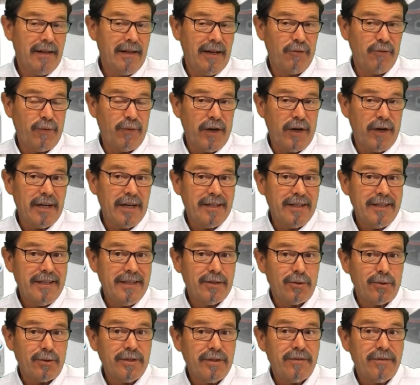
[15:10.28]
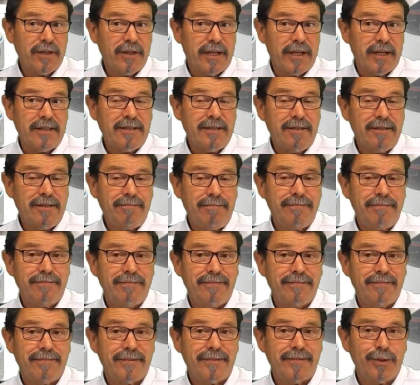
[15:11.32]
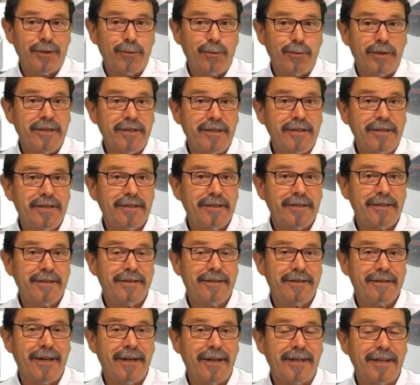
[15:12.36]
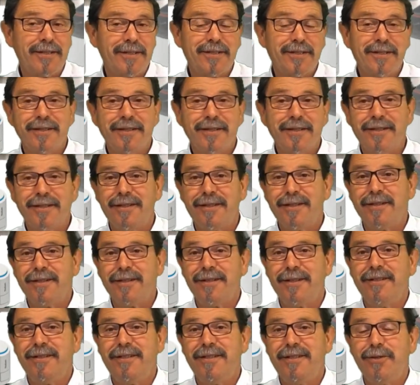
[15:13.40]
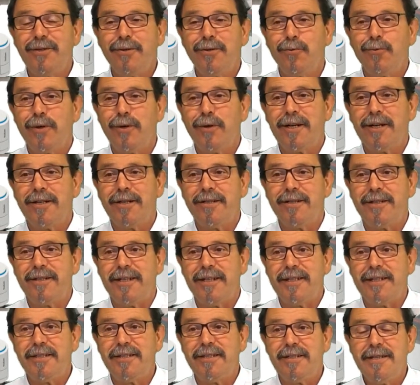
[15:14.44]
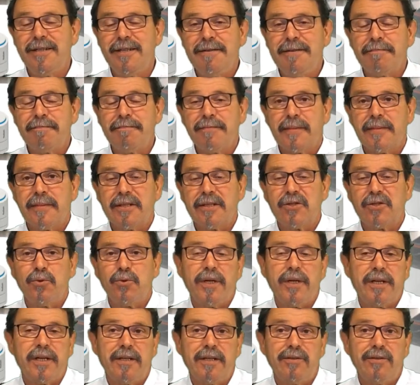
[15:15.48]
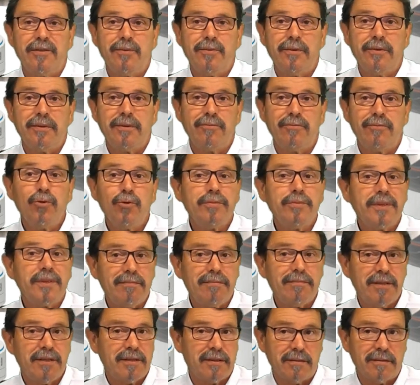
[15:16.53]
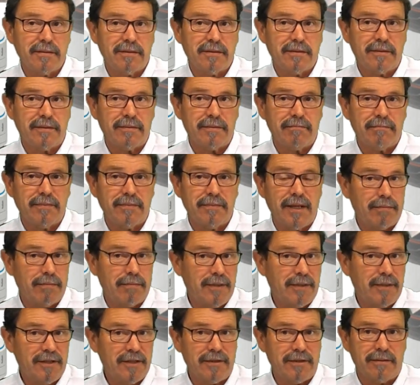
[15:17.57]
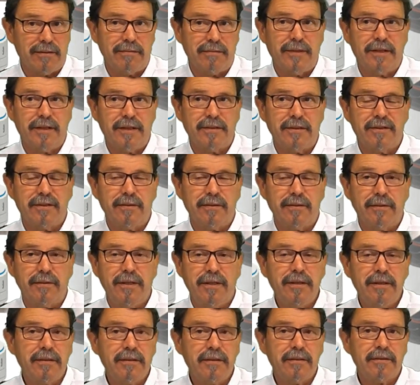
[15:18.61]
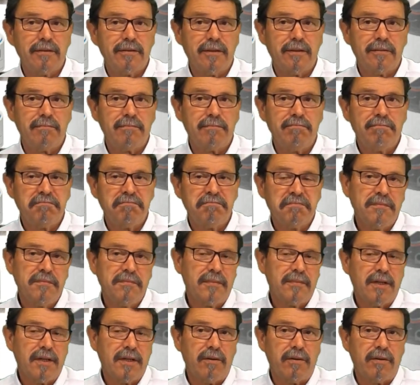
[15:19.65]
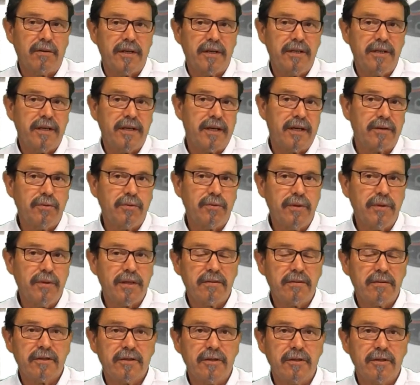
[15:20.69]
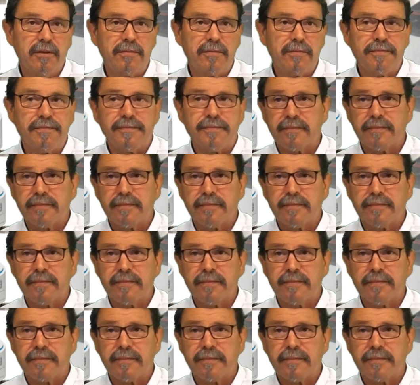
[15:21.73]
And finally, don't forget, so with this nice iON 108, So we can do room temperature control, like mentioned. Yeah, so heating control or heating and cooling control.